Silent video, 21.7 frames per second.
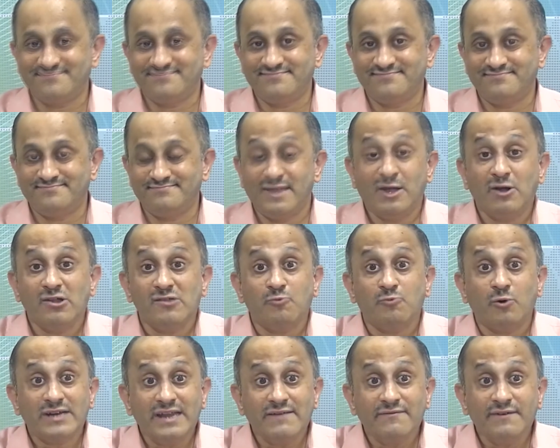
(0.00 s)
because
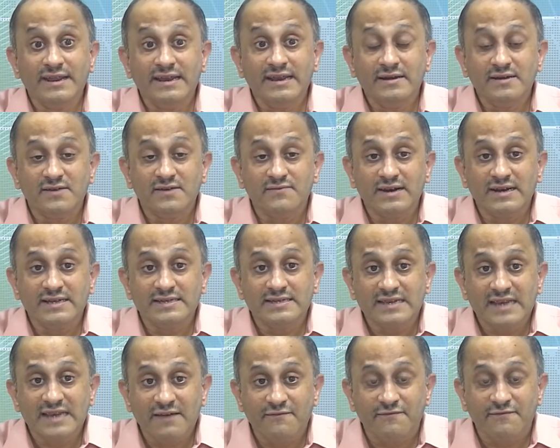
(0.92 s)
whatever interval is
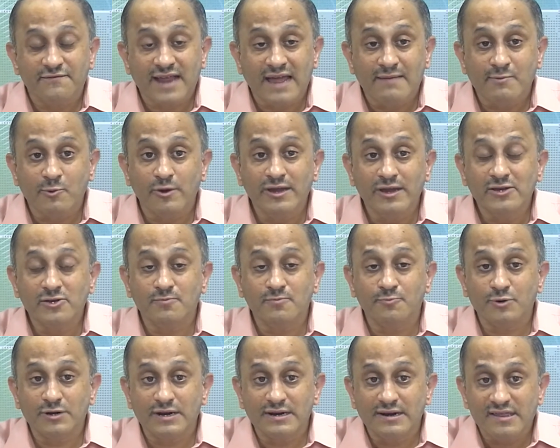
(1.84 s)
left, I am going to
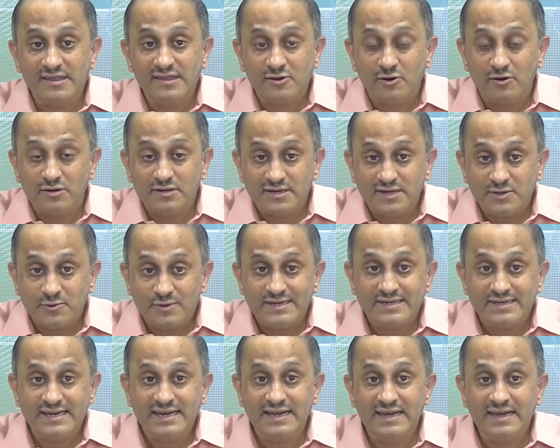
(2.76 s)
put a
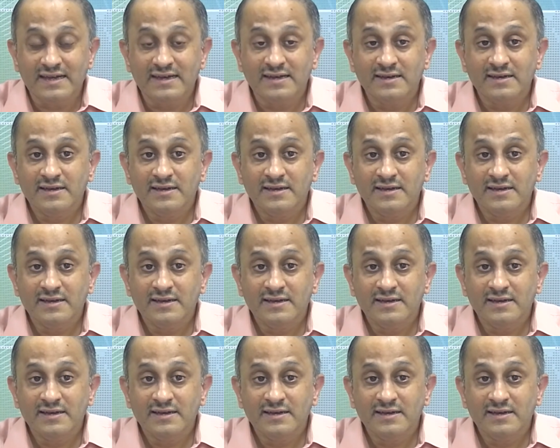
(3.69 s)
discontinuity